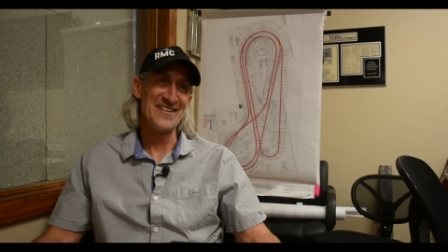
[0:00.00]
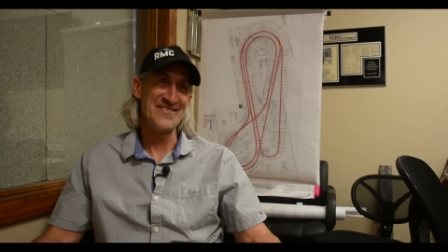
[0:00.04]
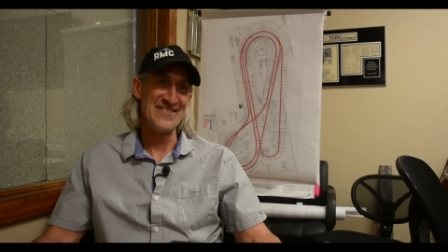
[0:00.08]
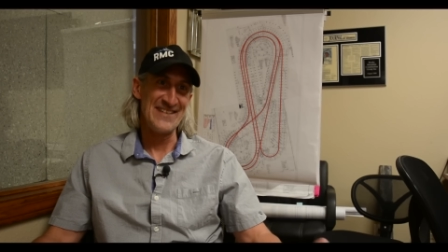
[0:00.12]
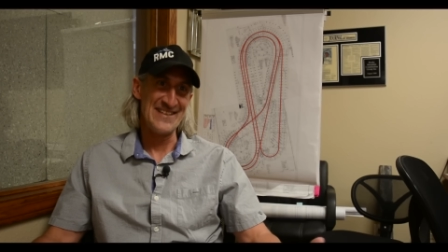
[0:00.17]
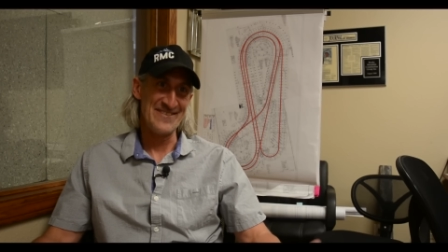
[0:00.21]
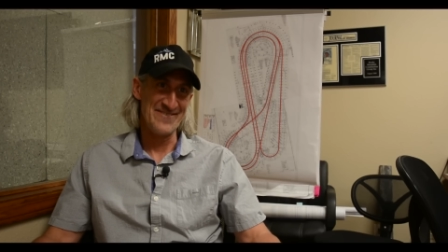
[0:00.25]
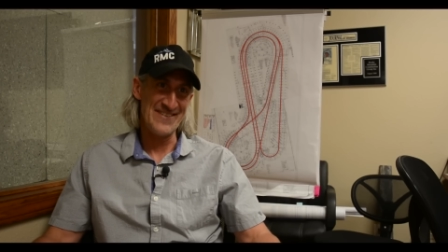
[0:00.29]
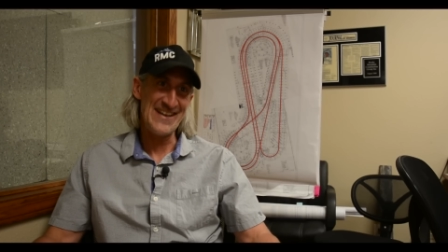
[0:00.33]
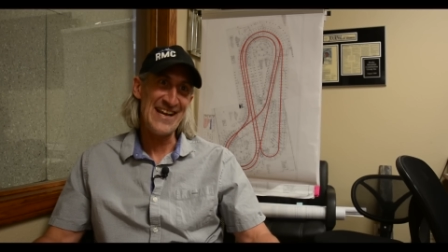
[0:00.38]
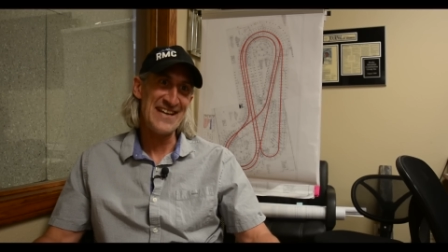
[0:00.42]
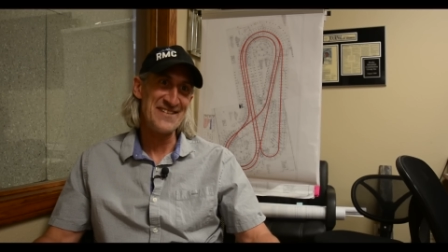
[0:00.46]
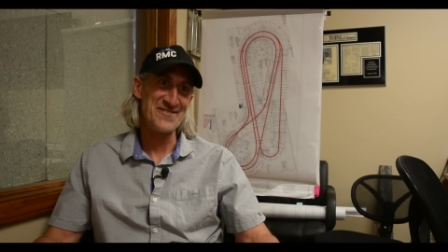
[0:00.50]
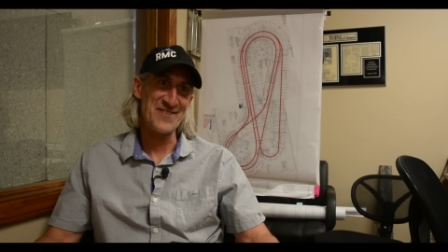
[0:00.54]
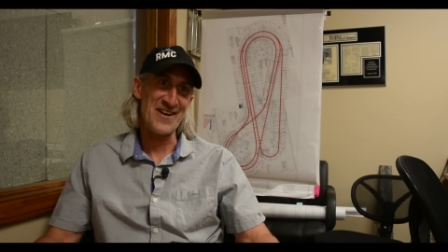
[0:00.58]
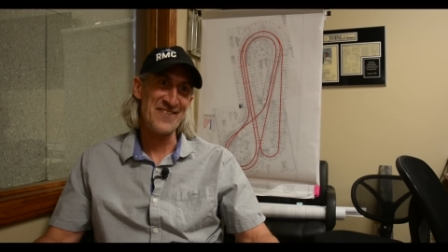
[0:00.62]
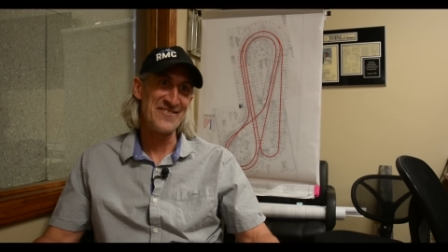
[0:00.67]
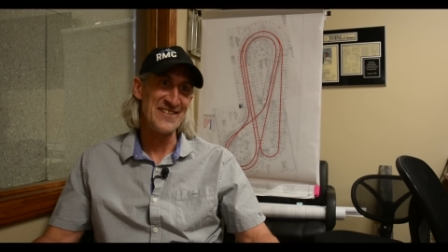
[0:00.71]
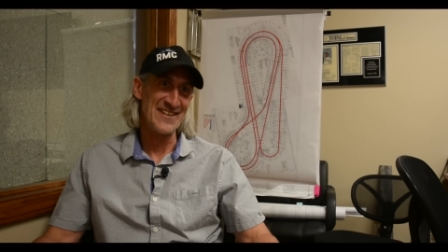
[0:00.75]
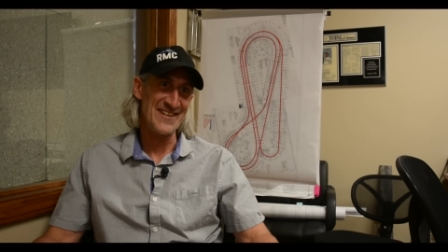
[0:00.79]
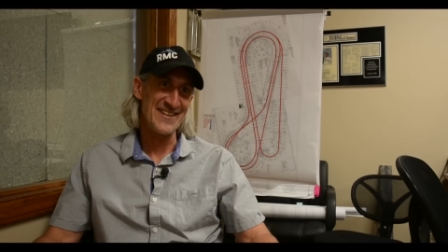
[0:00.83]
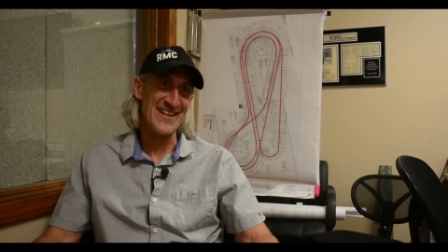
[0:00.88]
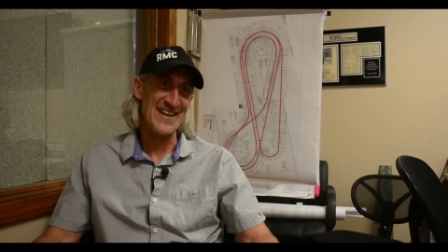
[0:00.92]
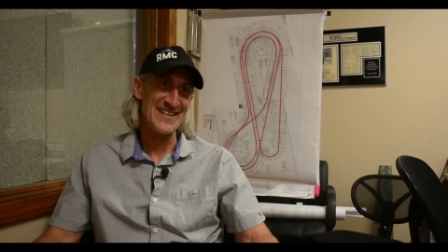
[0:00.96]
i mean we had
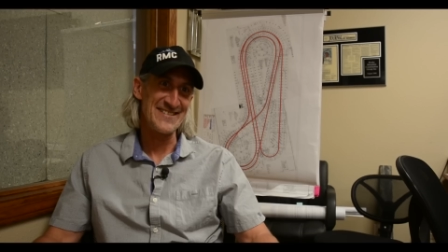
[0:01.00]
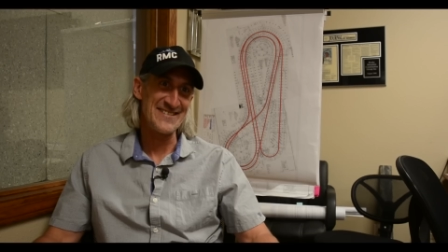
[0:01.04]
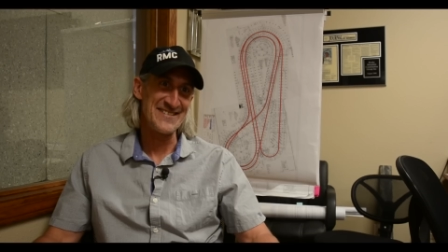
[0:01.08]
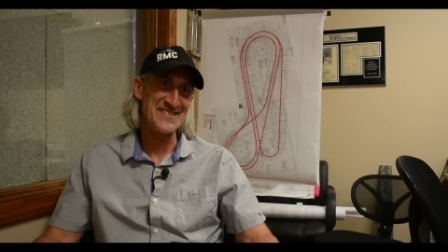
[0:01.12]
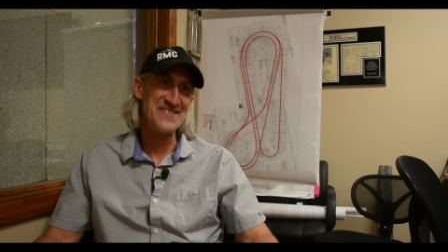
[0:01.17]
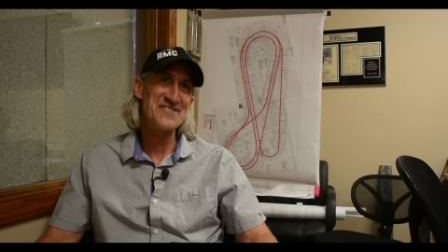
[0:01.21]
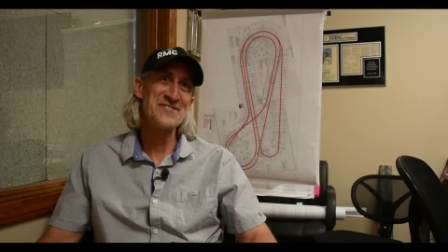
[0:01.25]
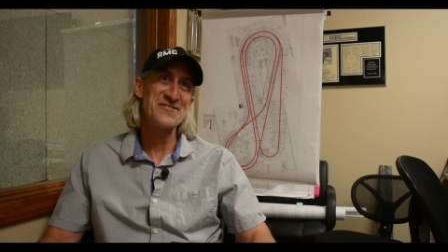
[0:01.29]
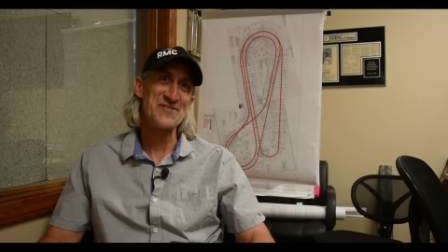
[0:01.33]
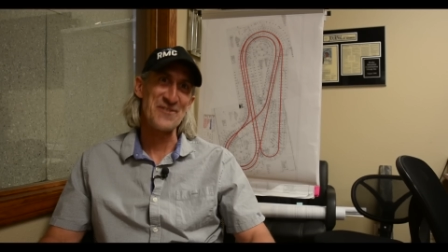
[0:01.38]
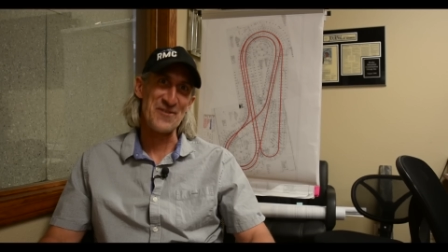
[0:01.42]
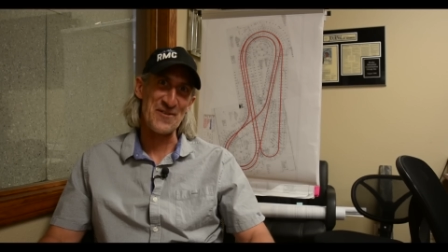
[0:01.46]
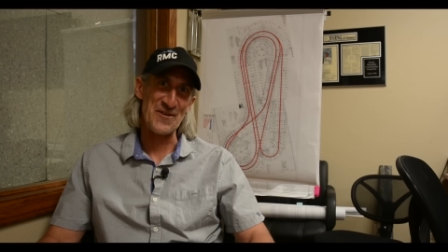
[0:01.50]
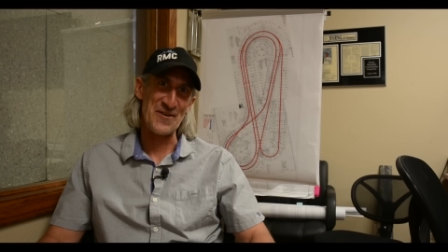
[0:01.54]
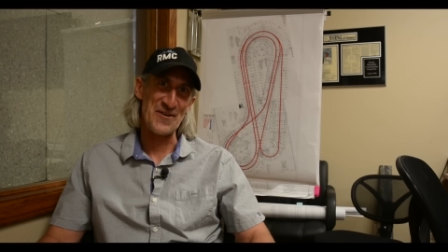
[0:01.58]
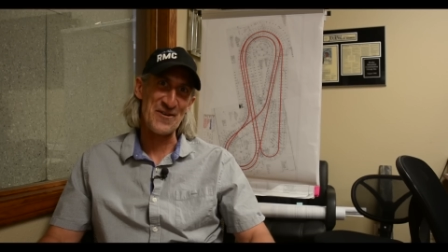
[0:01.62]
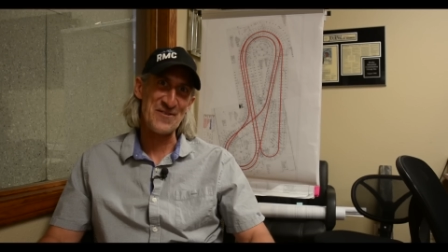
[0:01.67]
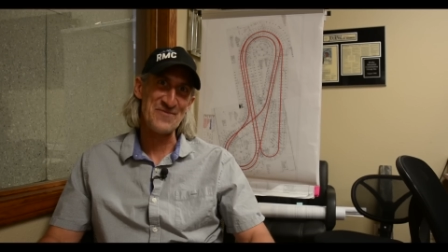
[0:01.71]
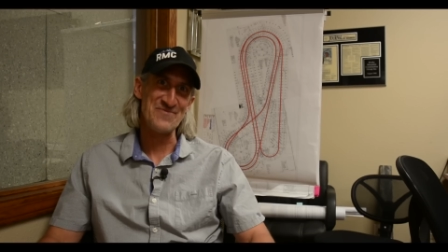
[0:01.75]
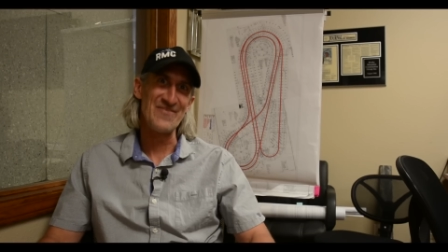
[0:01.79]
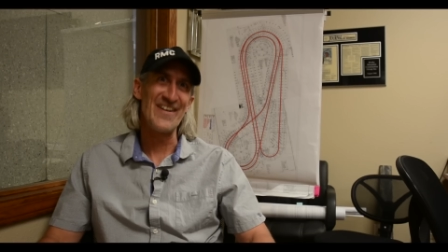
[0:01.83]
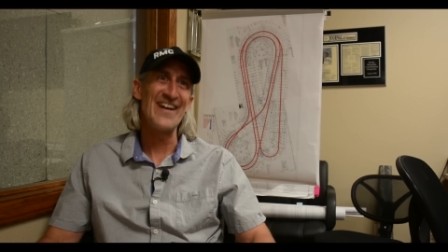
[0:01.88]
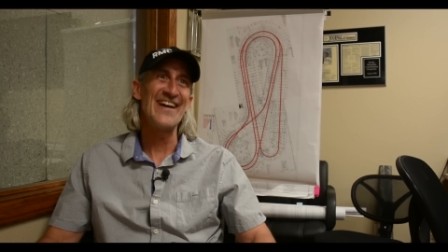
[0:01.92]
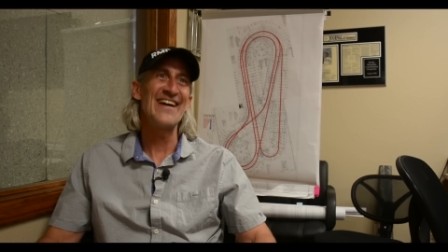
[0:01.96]
drafting classes
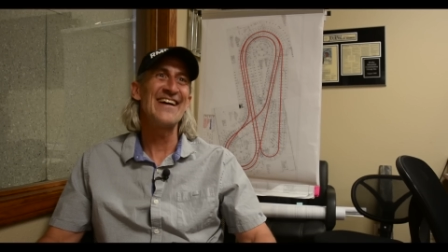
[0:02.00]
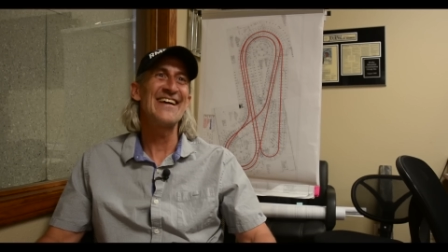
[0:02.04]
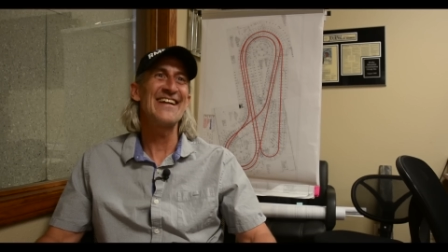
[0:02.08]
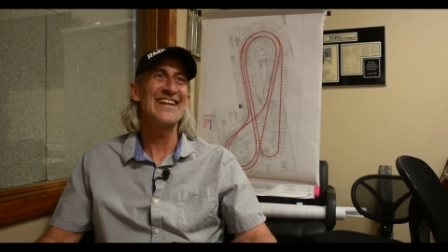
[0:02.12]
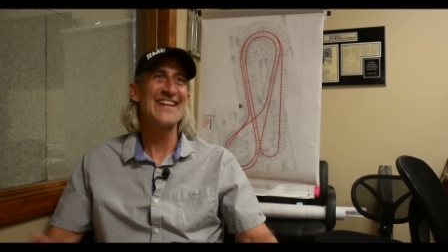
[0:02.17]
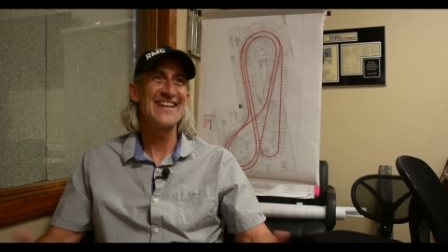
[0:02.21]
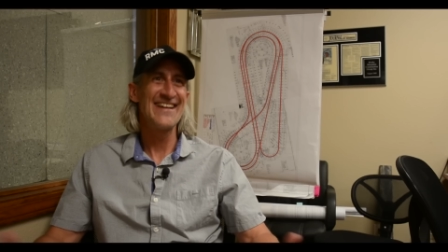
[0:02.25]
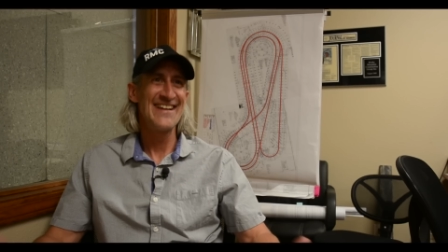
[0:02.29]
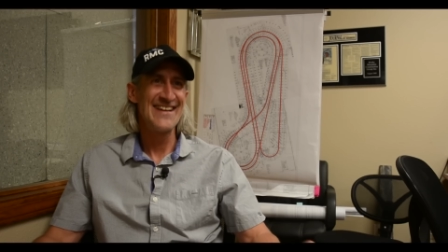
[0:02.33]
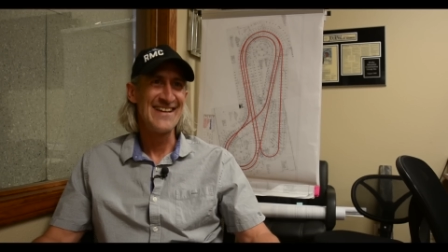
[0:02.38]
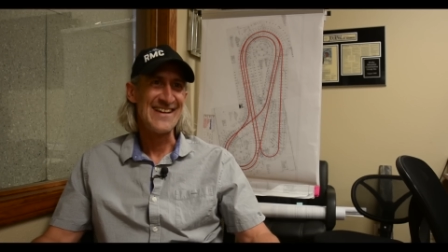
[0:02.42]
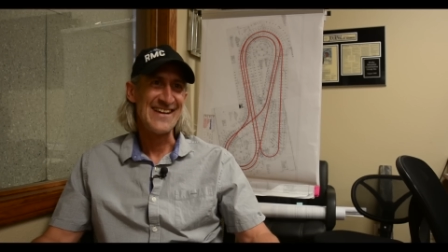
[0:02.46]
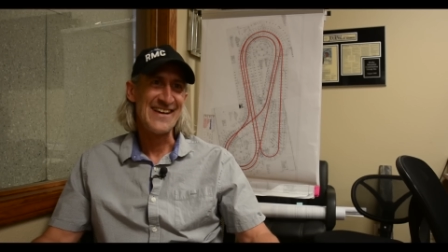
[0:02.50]
sure but